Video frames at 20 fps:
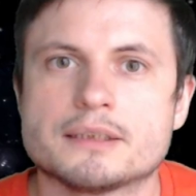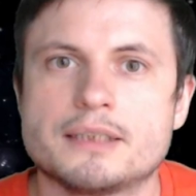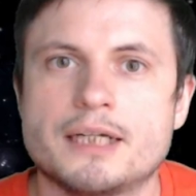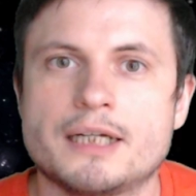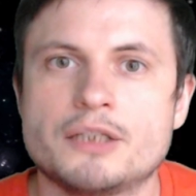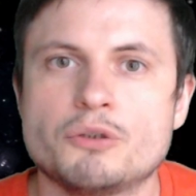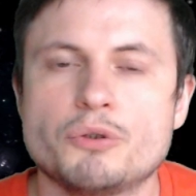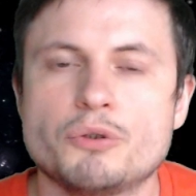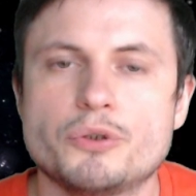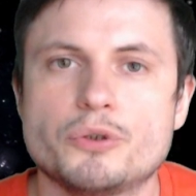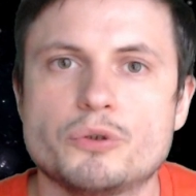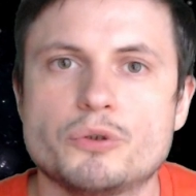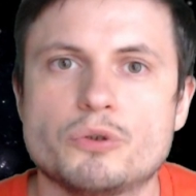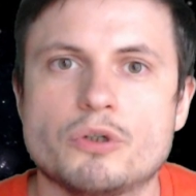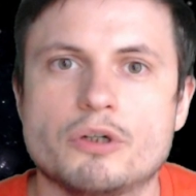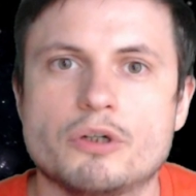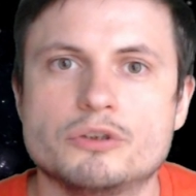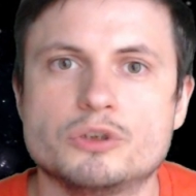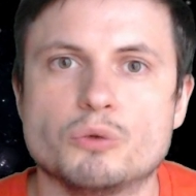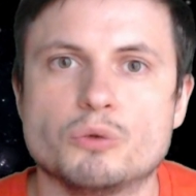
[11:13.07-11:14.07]
And although
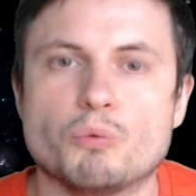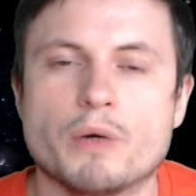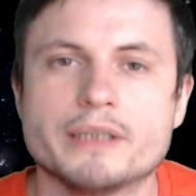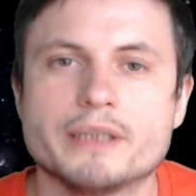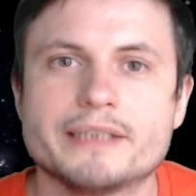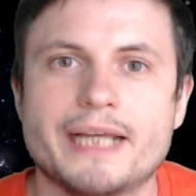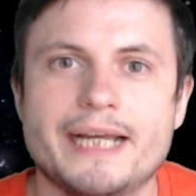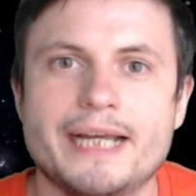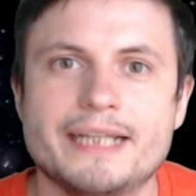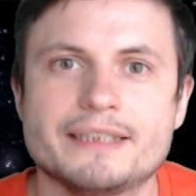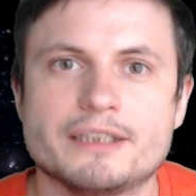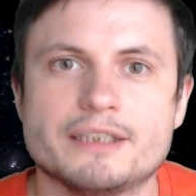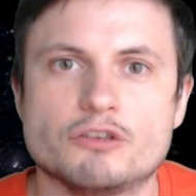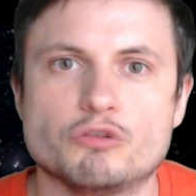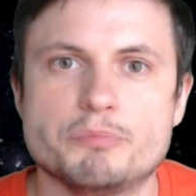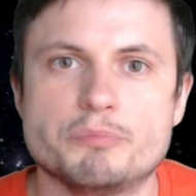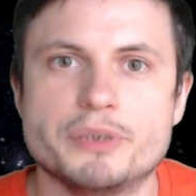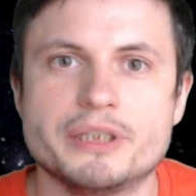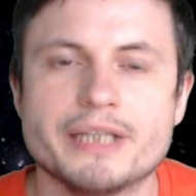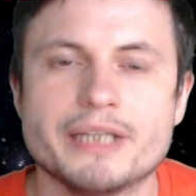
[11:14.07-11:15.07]
on the one hand it
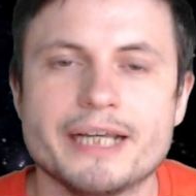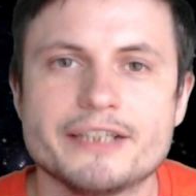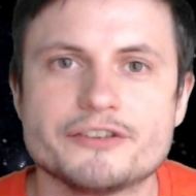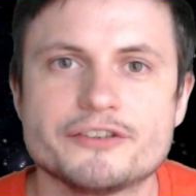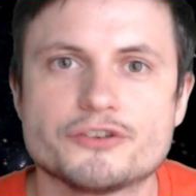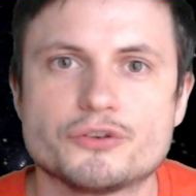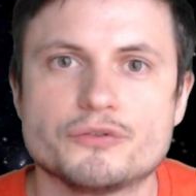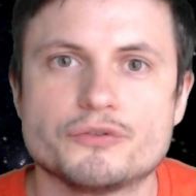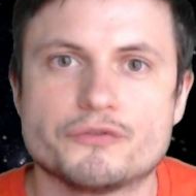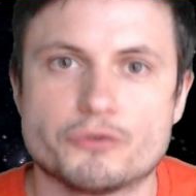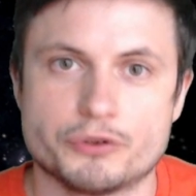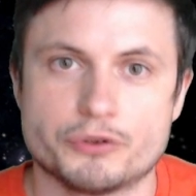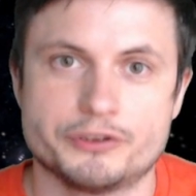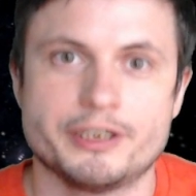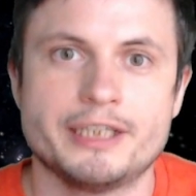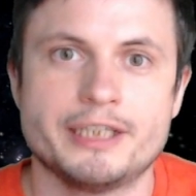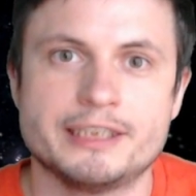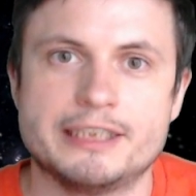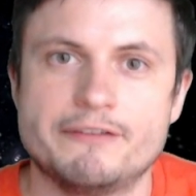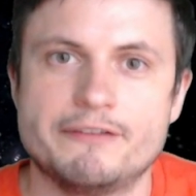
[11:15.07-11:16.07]
would be nice for
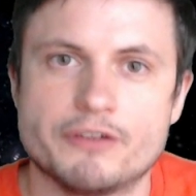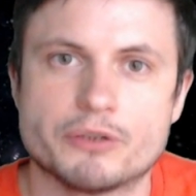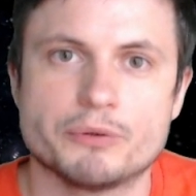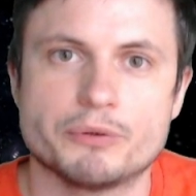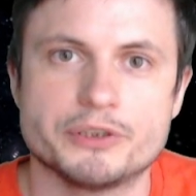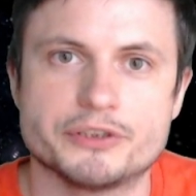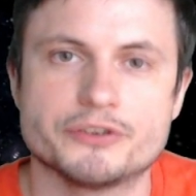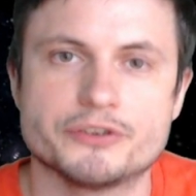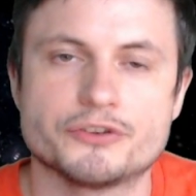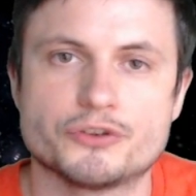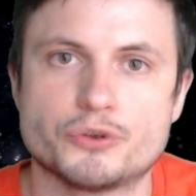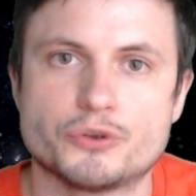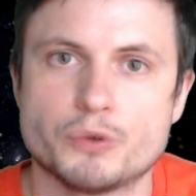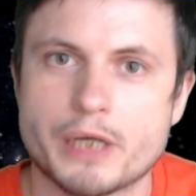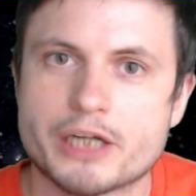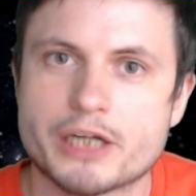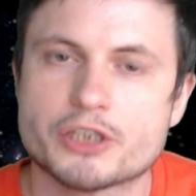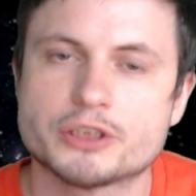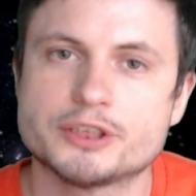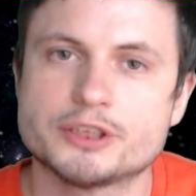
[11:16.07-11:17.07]
scientific reasons to
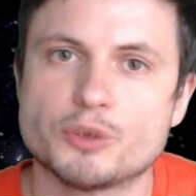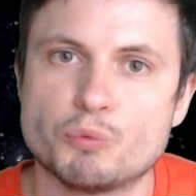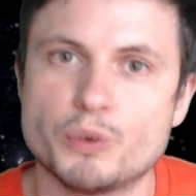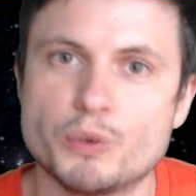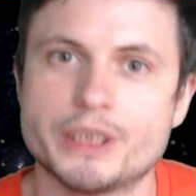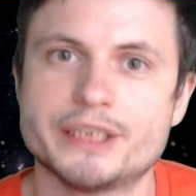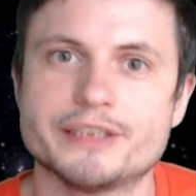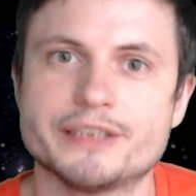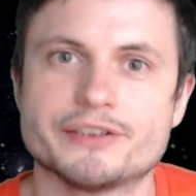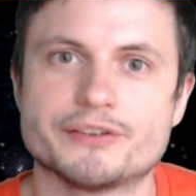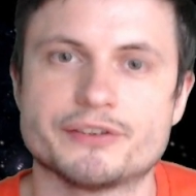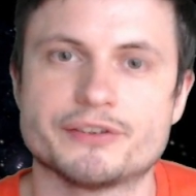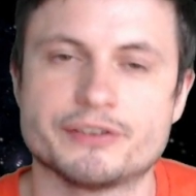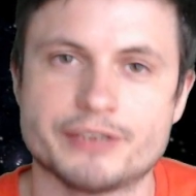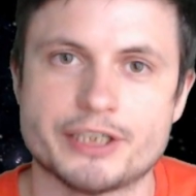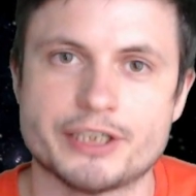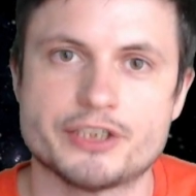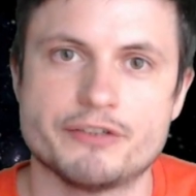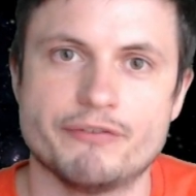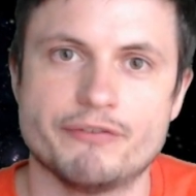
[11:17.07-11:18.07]
actually witness
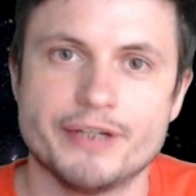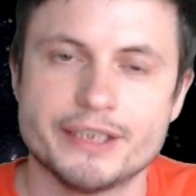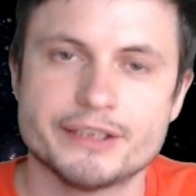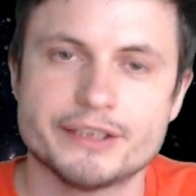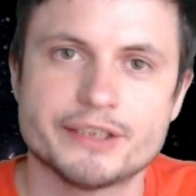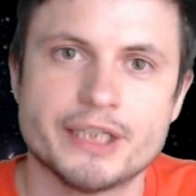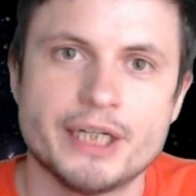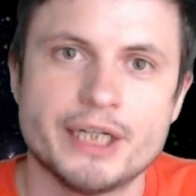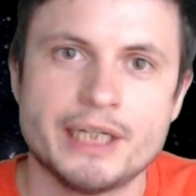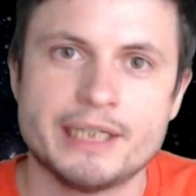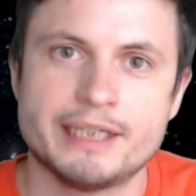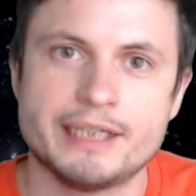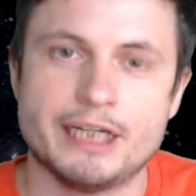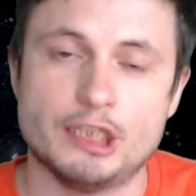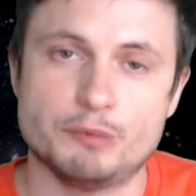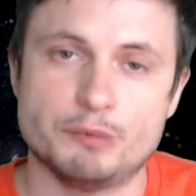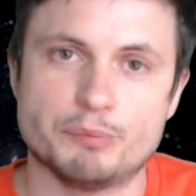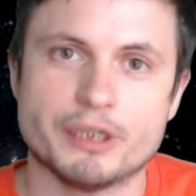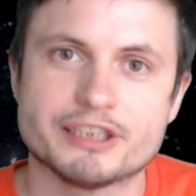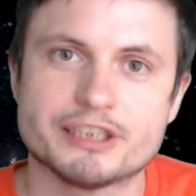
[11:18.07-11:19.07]
such event
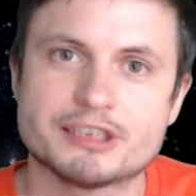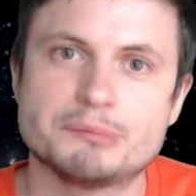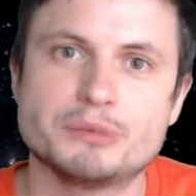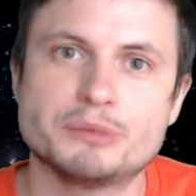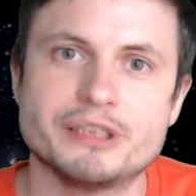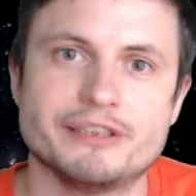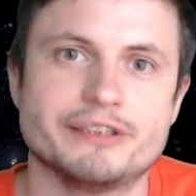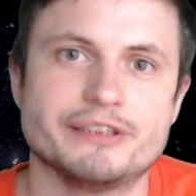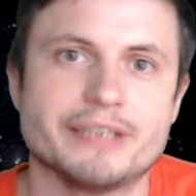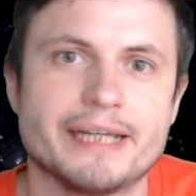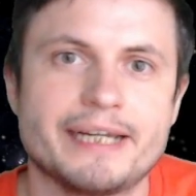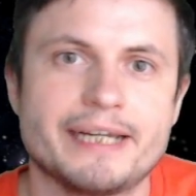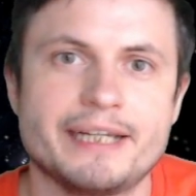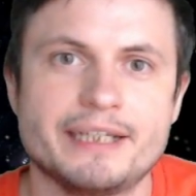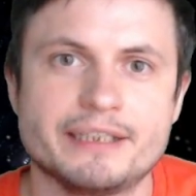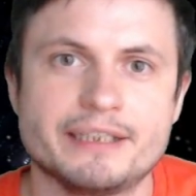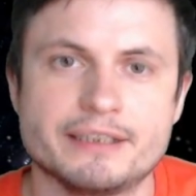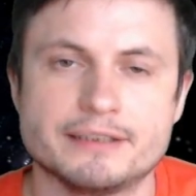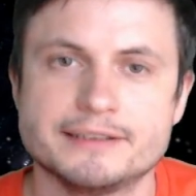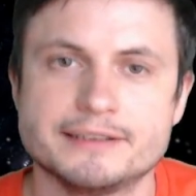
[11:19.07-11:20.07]
and possibly study
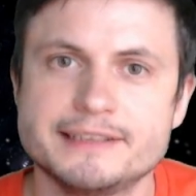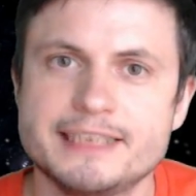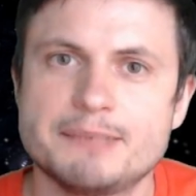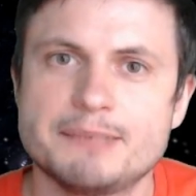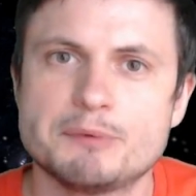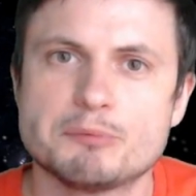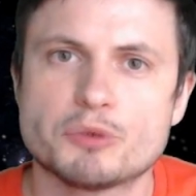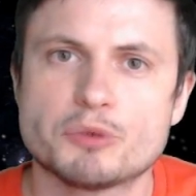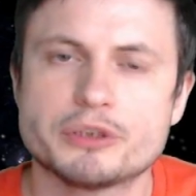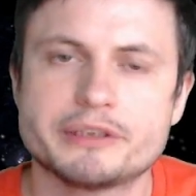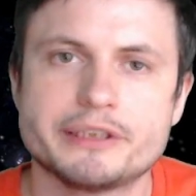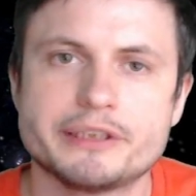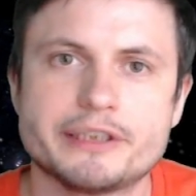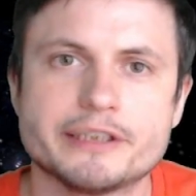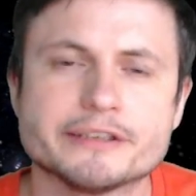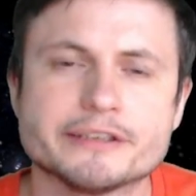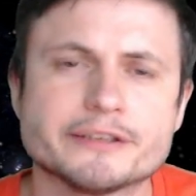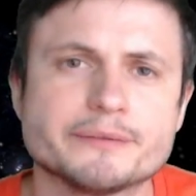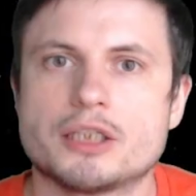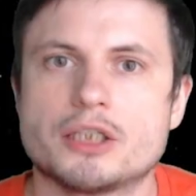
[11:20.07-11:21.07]
it in a little bit more
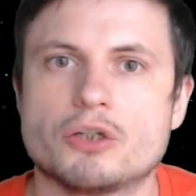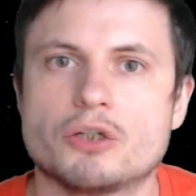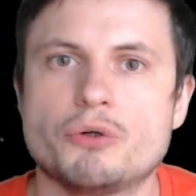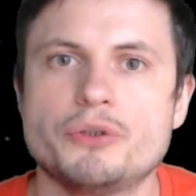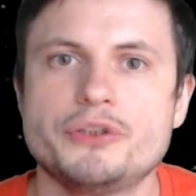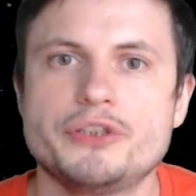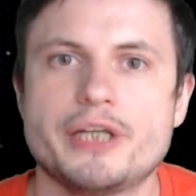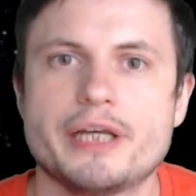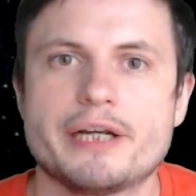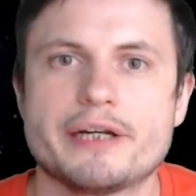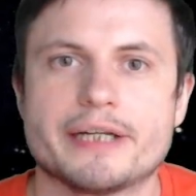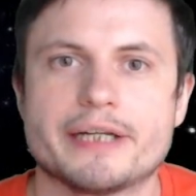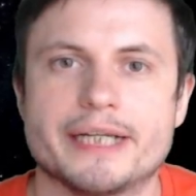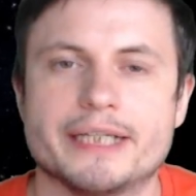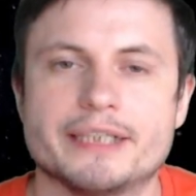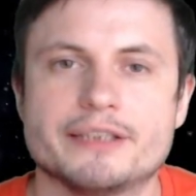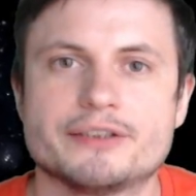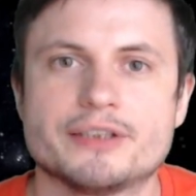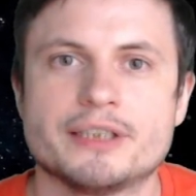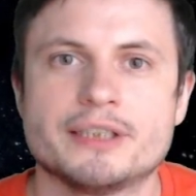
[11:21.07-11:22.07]
detail, on the other
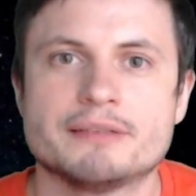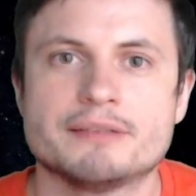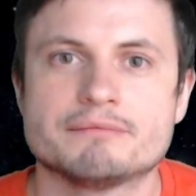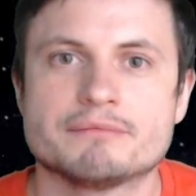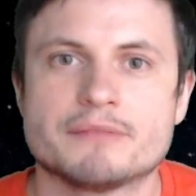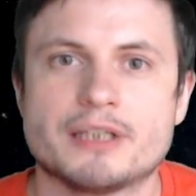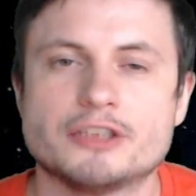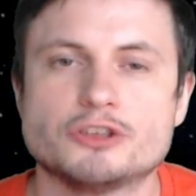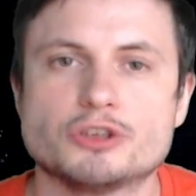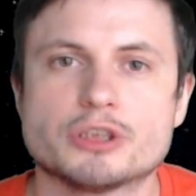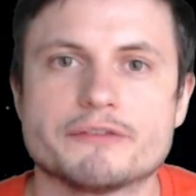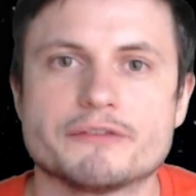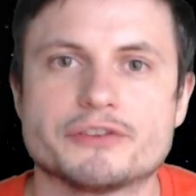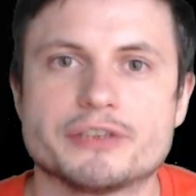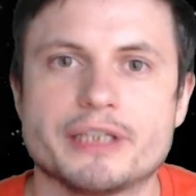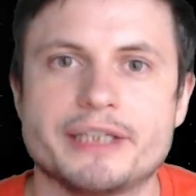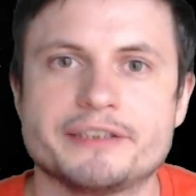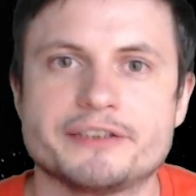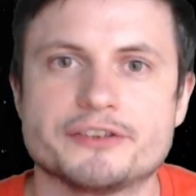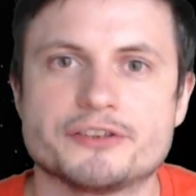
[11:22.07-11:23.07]
hand, a lot of
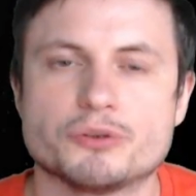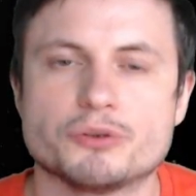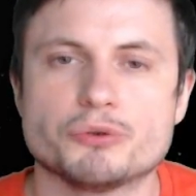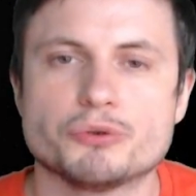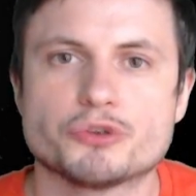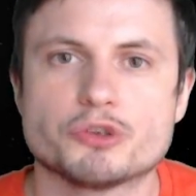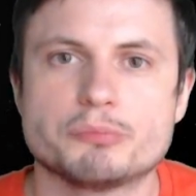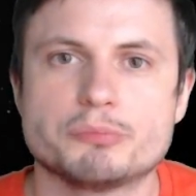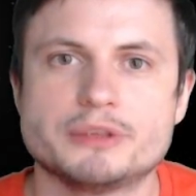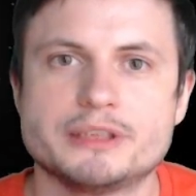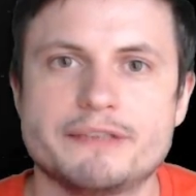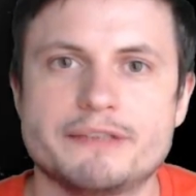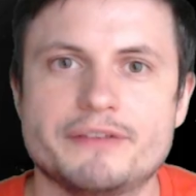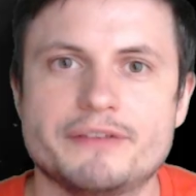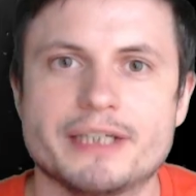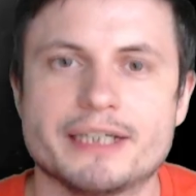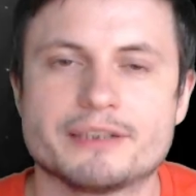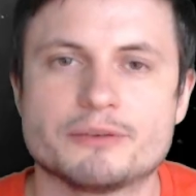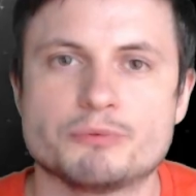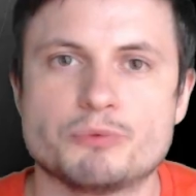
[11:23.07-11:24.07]
scientists also believe
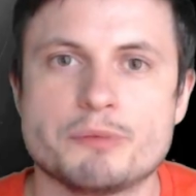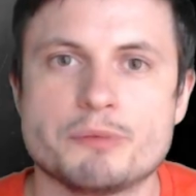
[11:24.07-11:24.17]
that we